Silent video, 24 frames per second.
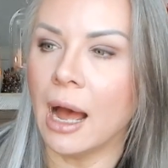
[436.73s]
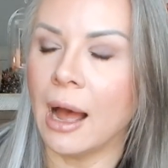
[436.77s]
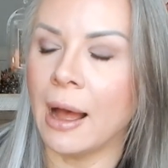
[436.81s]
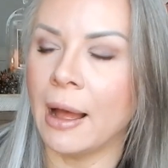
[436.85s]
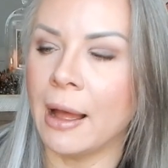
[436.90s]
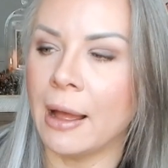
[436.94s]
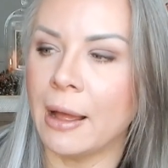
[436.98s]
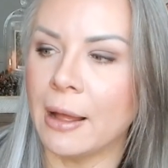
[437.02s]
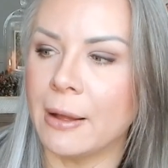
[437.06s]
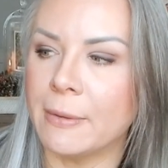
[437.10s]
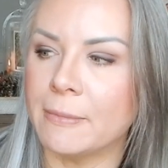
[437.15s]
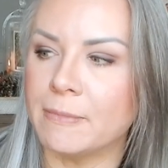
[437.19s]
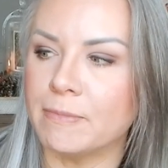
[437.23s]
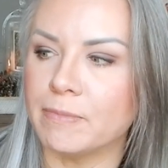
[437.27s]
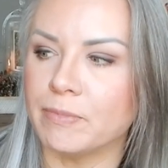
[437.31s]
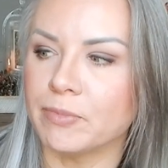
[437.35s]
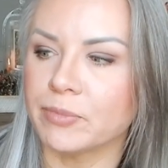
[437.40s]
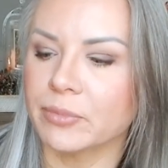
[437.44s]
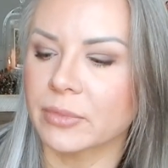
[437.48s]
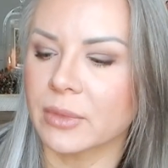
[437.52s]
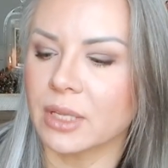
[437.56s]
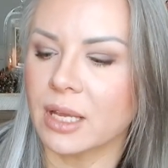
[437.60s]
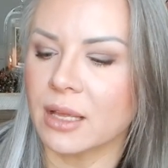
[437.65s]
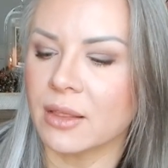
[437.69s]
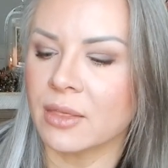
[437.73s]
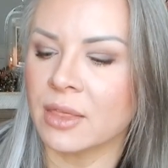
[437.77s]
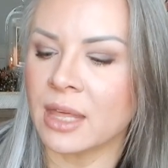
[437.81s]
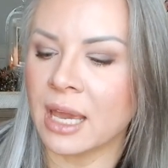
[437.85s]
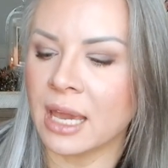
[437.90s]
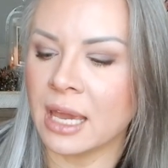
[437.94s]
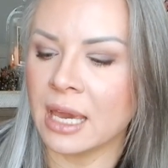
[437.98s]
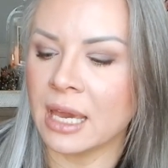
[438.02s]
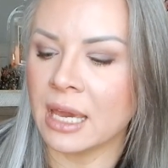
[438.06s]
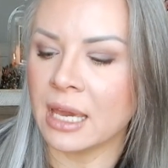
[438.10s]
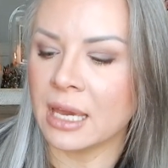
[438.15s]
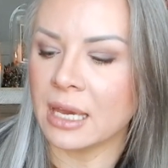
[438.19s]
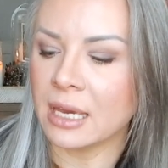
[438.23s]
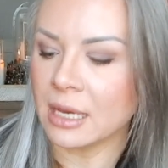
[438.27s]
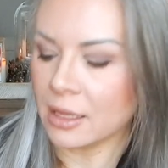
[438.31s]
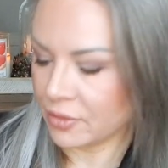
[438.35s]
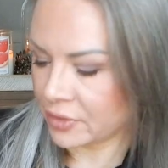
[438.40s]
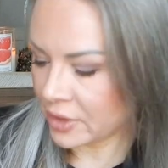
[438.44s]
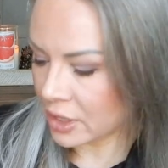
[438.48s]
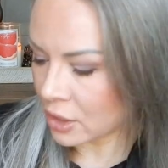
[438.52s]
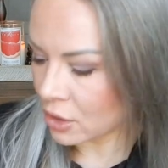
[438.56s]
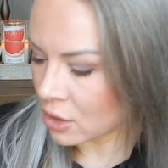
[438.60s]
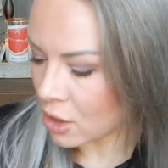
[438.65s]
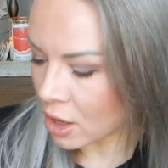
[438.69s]
Um,
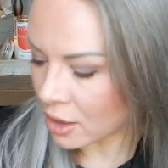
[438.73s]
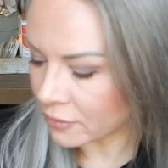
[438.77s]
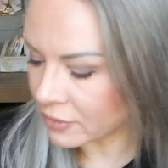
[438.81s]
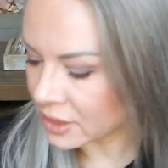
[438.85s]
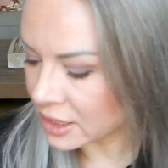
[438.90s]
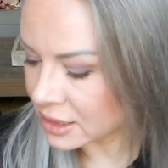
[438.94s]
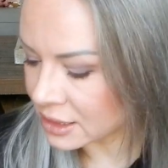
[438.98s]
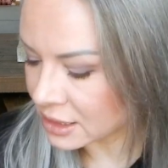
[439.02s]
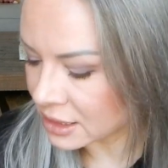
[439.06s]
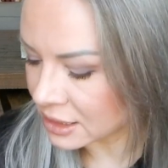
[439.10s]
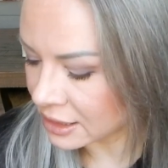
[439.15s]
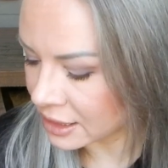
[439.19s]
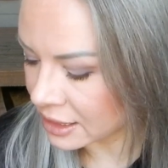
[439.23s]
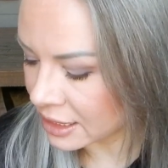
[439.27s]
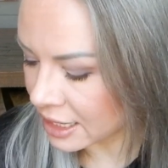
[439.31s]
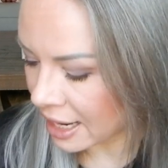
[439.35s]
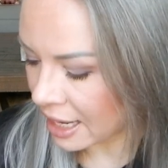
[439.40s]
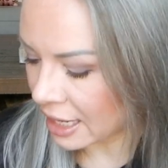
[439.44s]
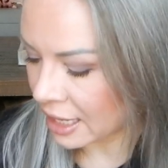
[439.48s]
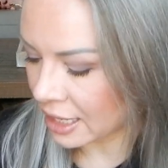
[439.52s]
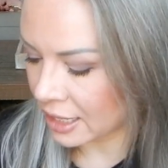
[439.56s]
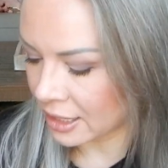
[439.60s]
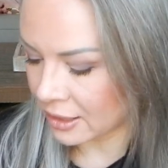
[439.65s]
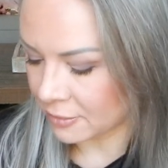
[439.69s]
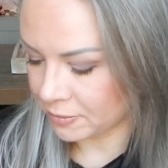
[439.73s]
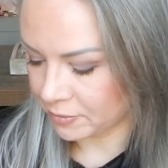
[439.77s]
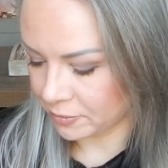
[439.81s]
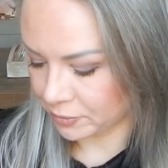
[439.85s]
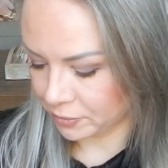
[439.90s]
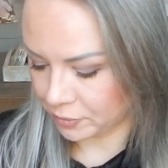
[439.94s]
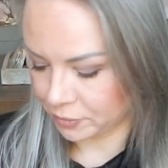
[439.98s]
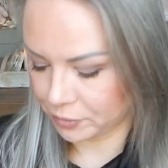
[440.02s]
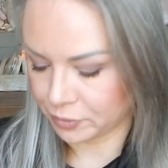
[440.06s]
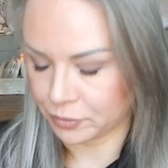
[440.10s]
they, they're obviously a